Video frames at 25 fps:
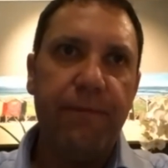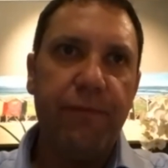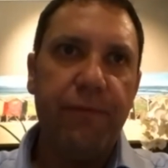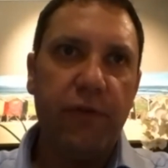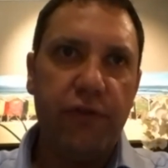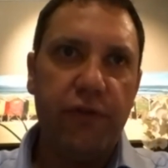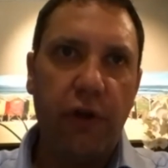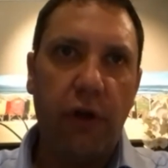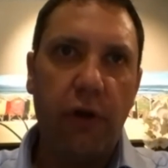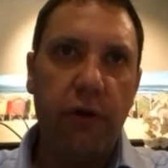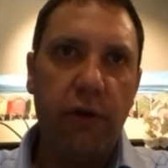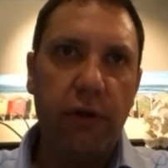
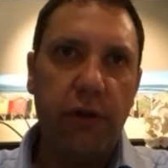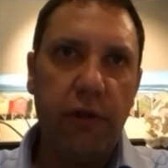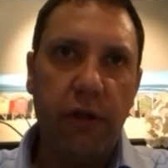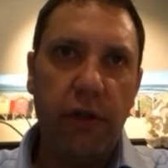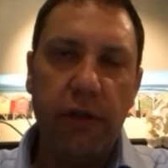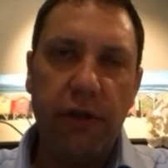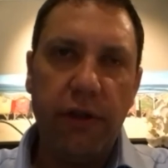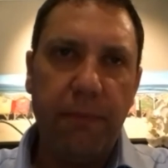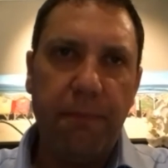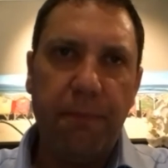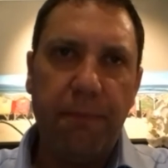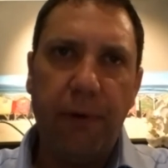So
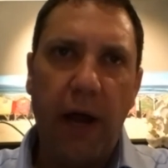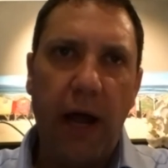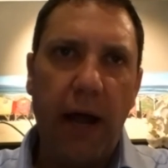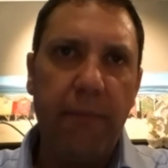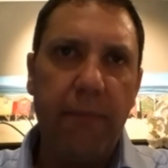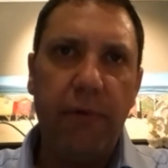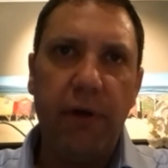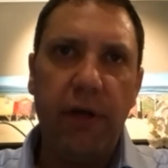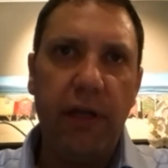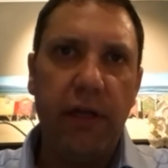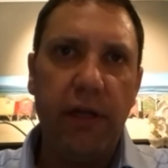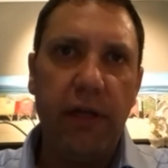the
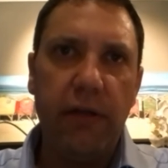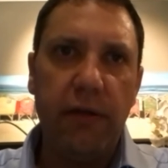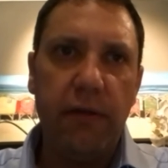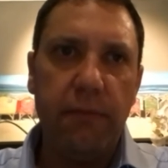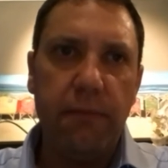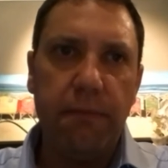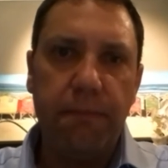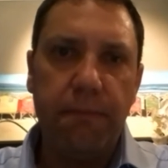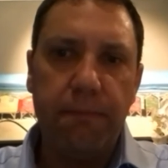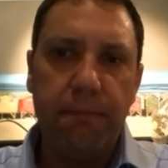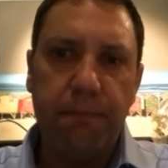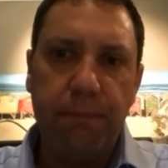primary
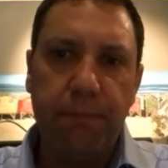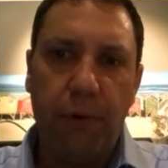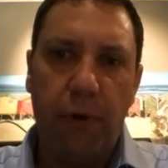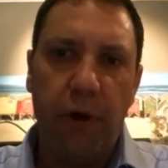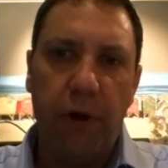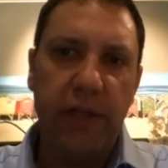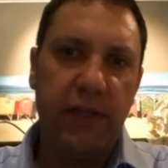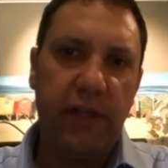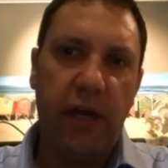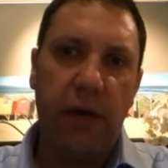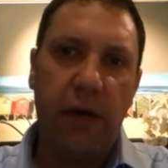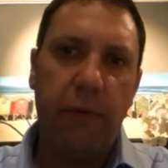
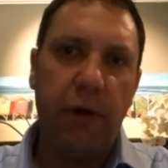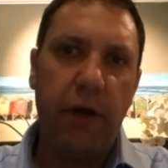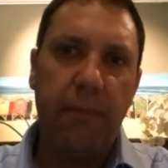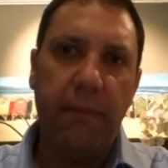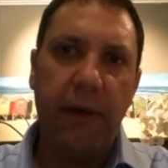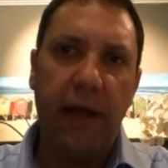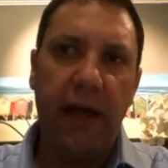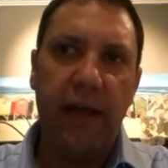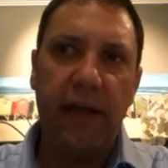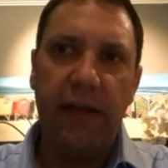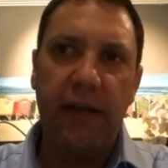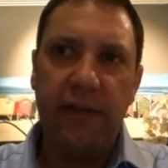point that I want to
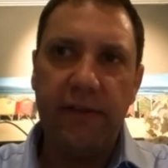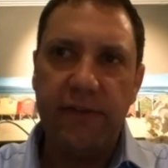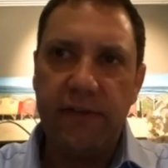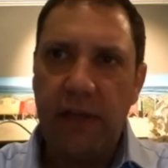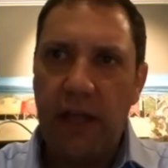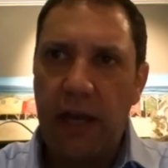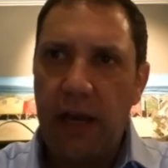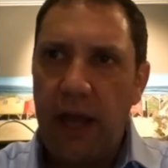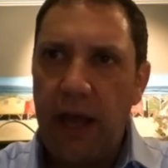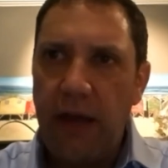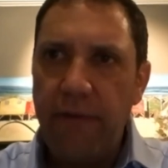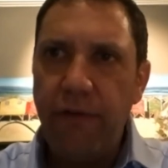make is
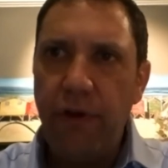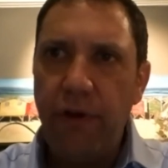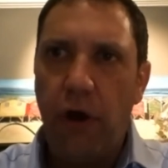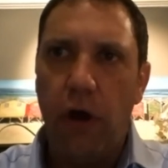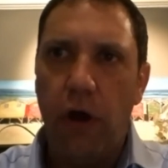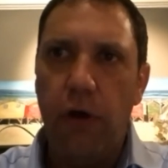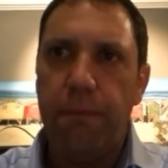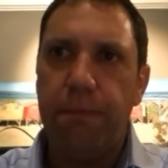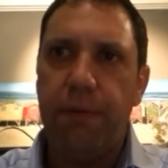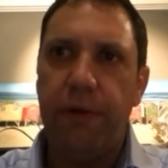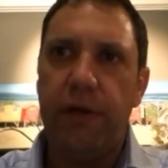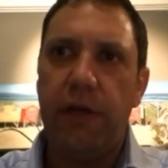that have an
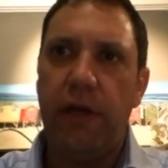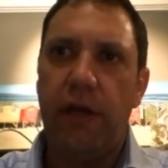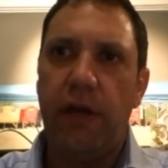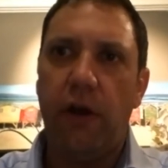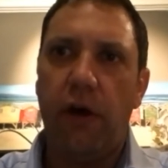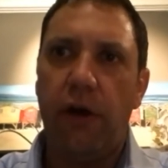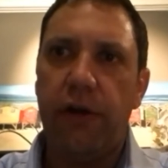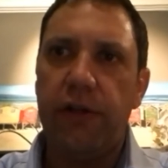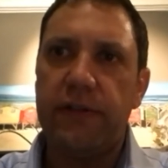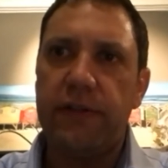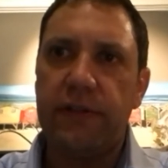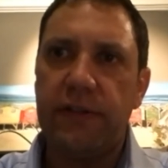open and
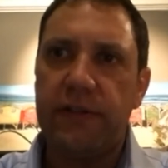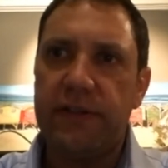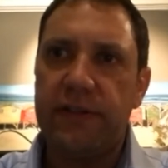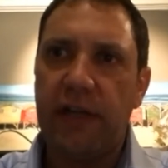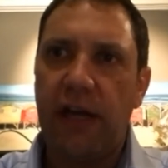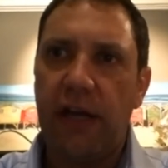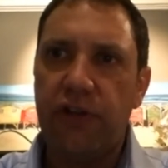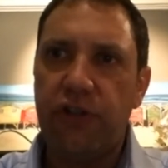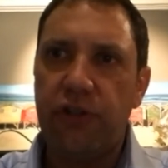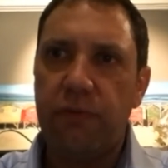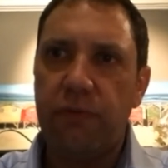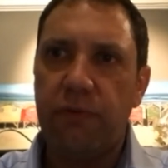honest
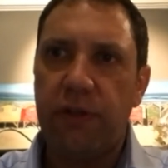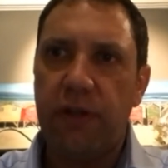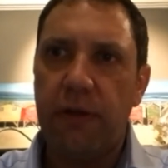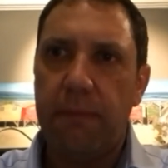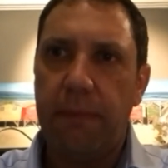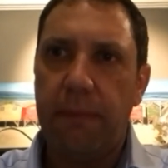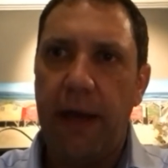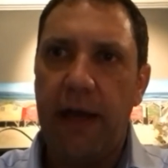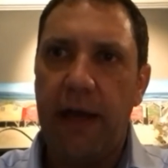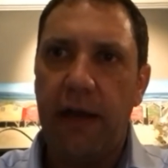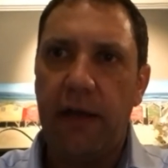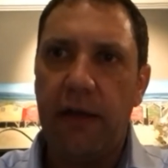discussion with the
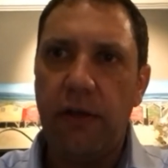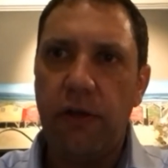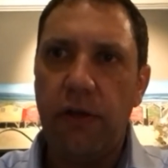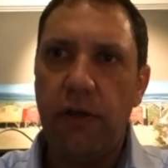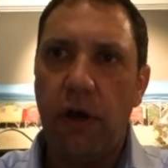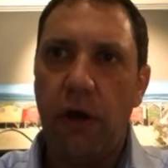bank.